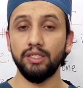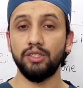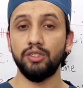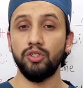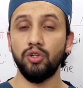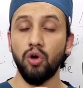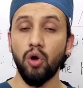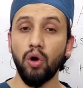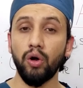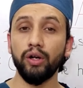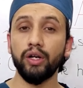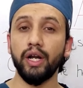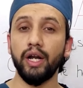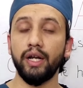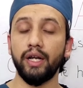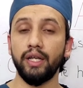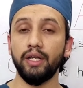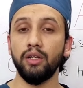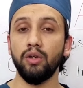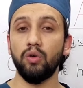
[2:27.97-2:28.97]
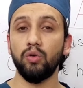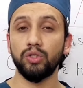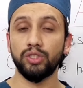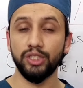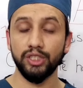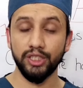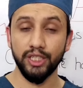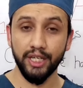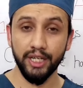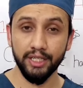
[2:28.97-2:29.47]
is not getting
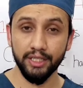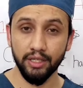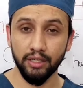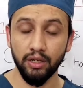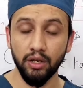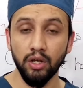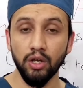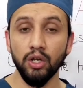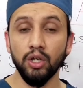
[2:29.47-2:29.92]
oxygenation.